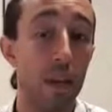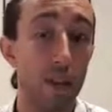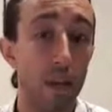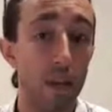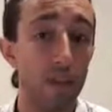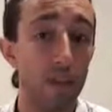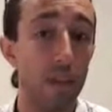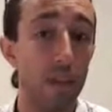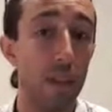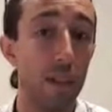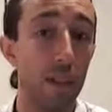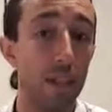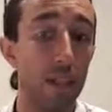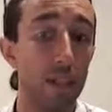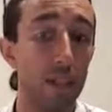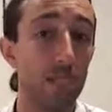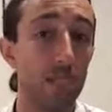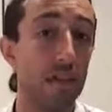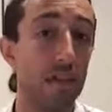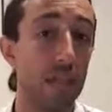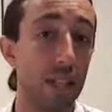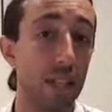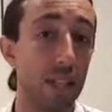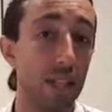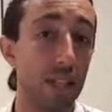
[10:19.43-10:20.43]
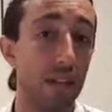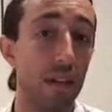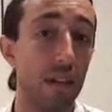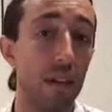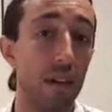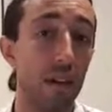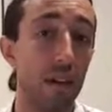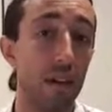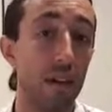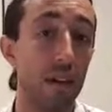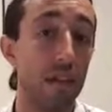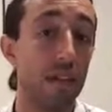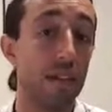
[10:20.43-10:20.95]
For this particular
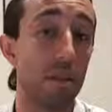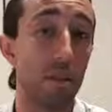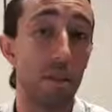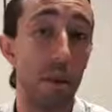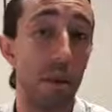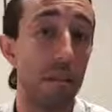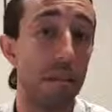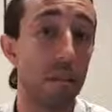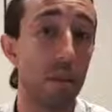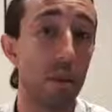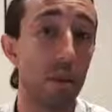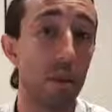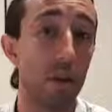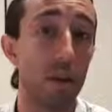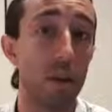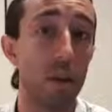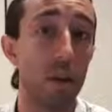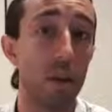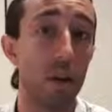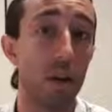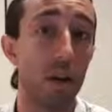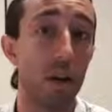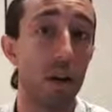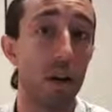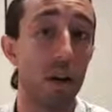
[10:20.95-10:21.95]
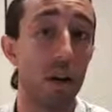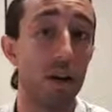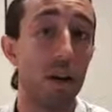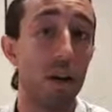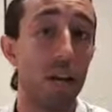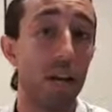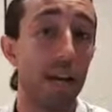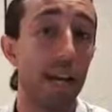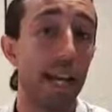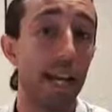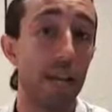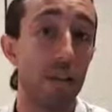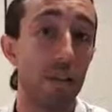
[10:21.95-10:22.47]
virus, depending where you are,
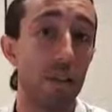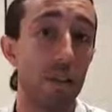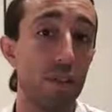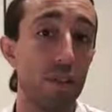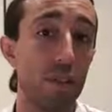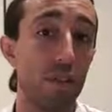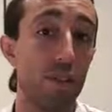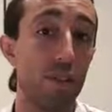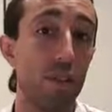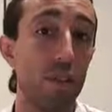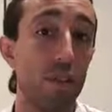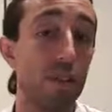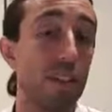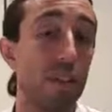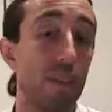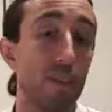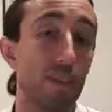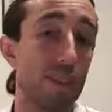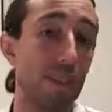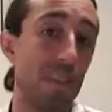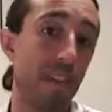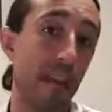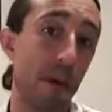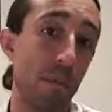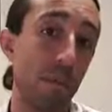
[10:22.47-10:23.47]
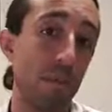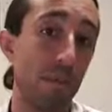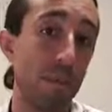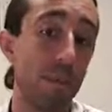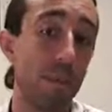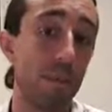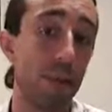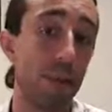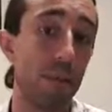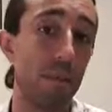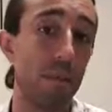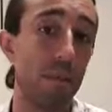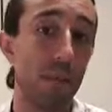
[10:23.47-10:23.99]
it could be 2 to up to
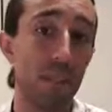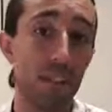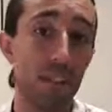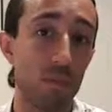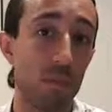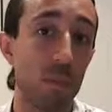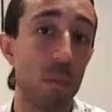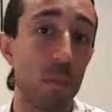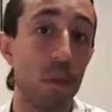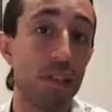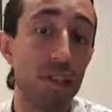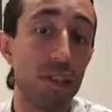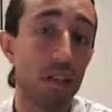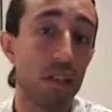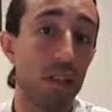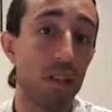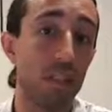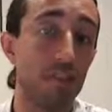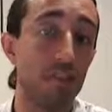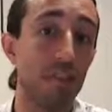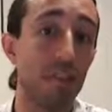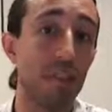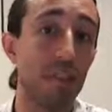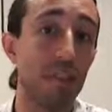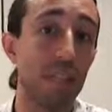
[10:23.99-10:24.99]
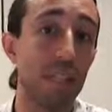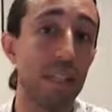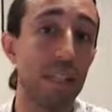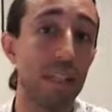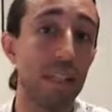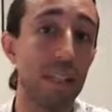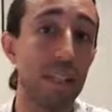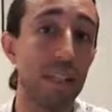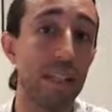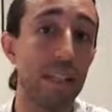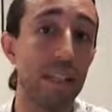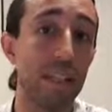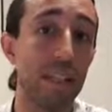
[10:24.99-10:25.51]
10% based on what we're seeing, unfortunately, in
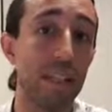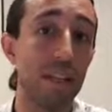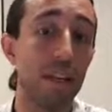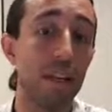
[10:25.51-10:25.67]
Italy.